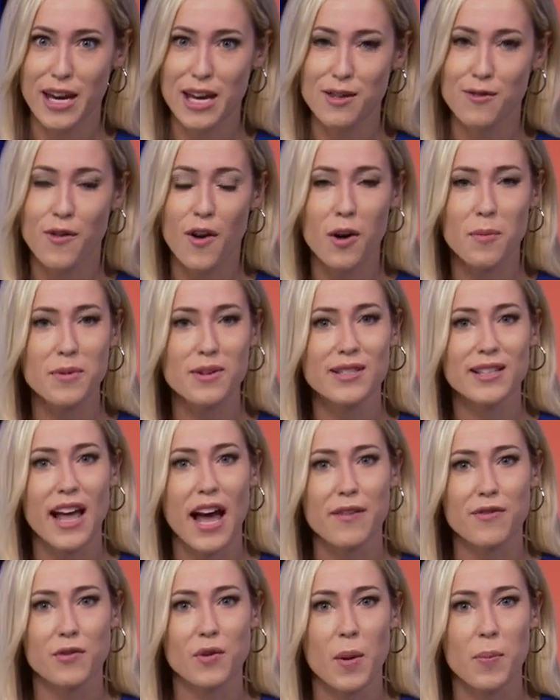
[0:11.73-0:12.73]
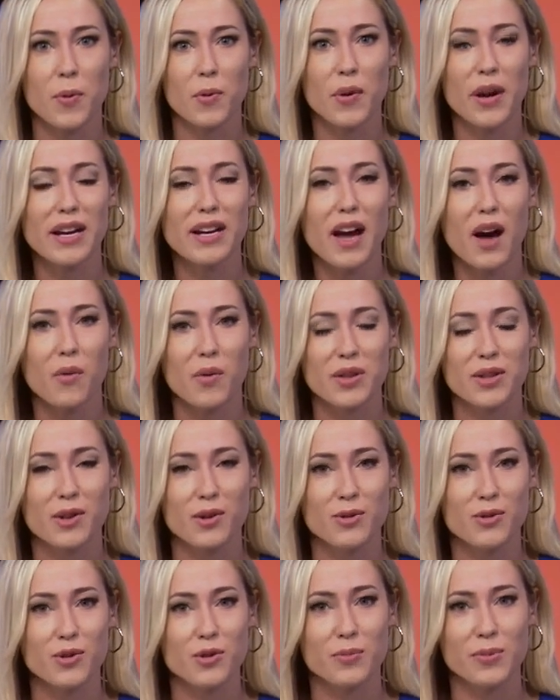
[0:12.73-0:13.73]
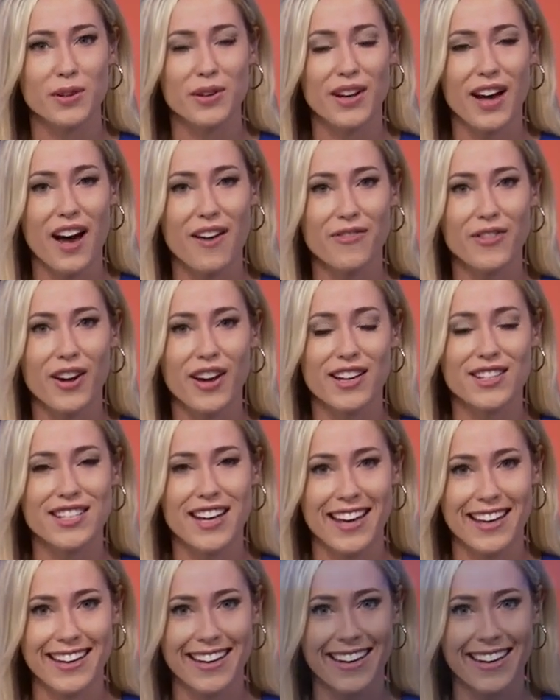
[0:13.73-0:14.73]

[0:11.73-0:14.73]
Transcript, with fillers: Keith Farmer is live at Rupp Arena with your True Blue coverage. Hey,